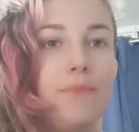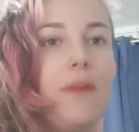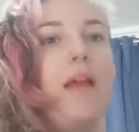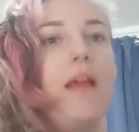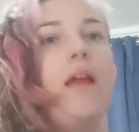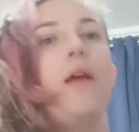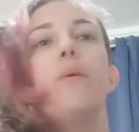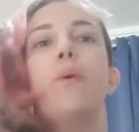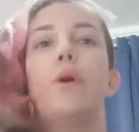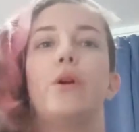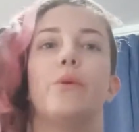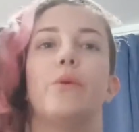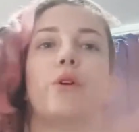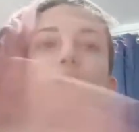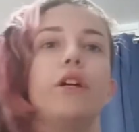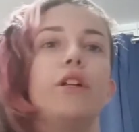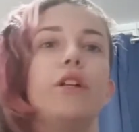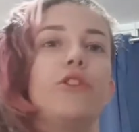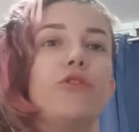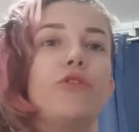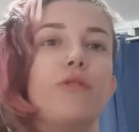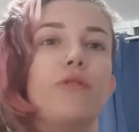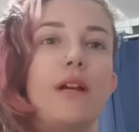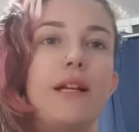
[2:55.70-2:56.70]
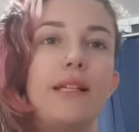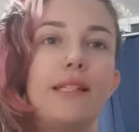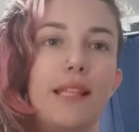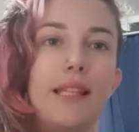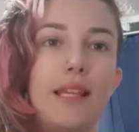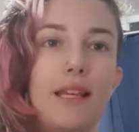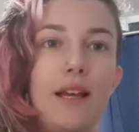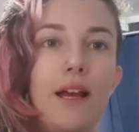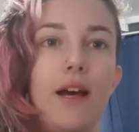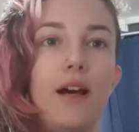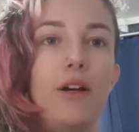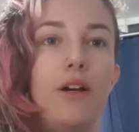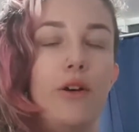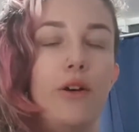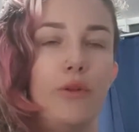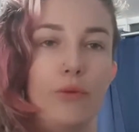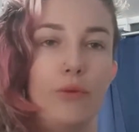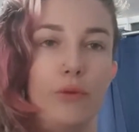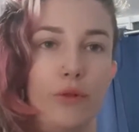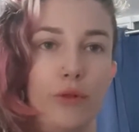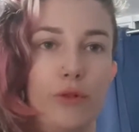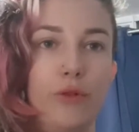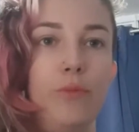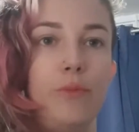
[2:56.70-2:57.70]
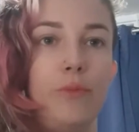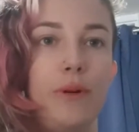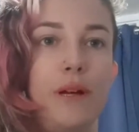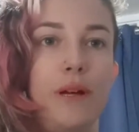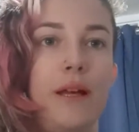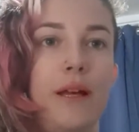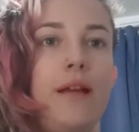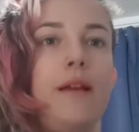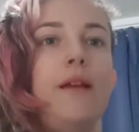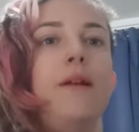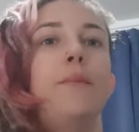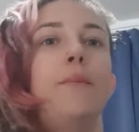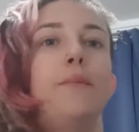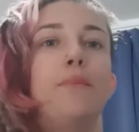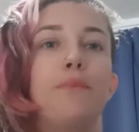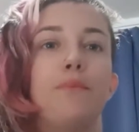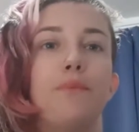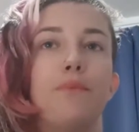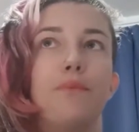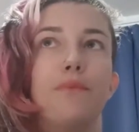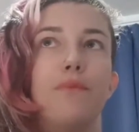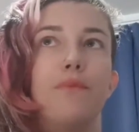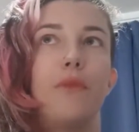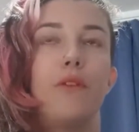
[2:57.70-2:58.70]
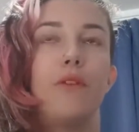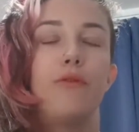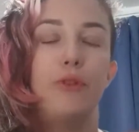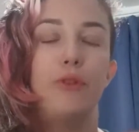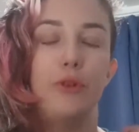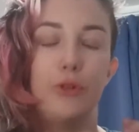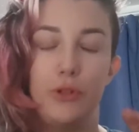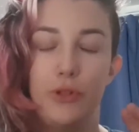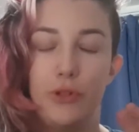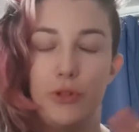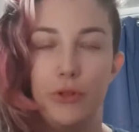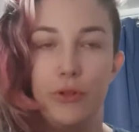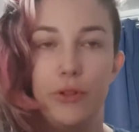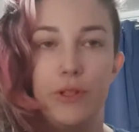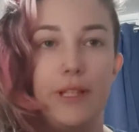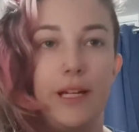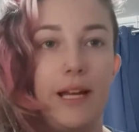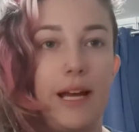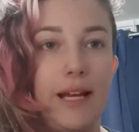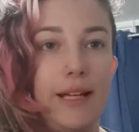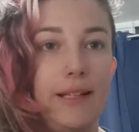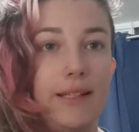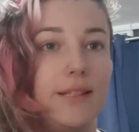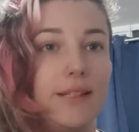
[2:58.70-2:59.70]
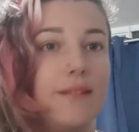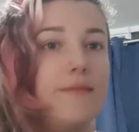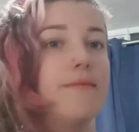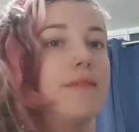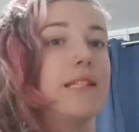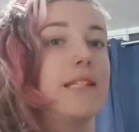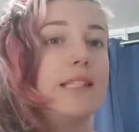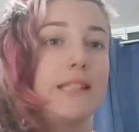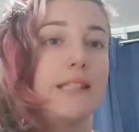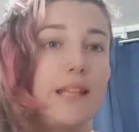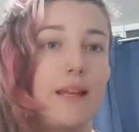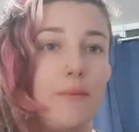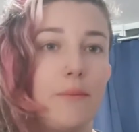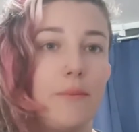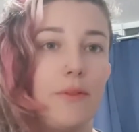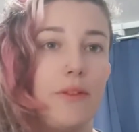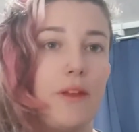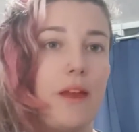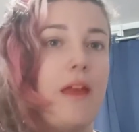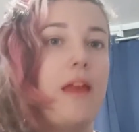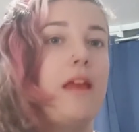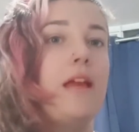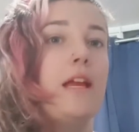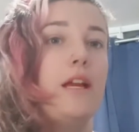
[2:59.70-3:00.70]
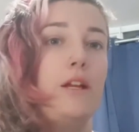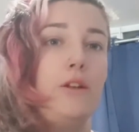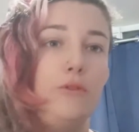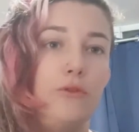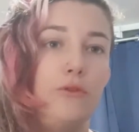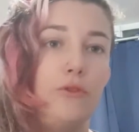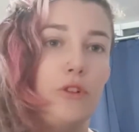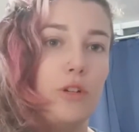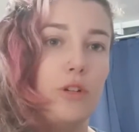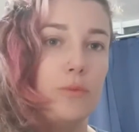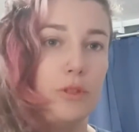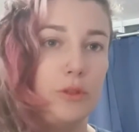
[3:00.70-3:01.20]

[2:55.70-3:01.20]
when we're addressing a group. Vosotras, same thing, informal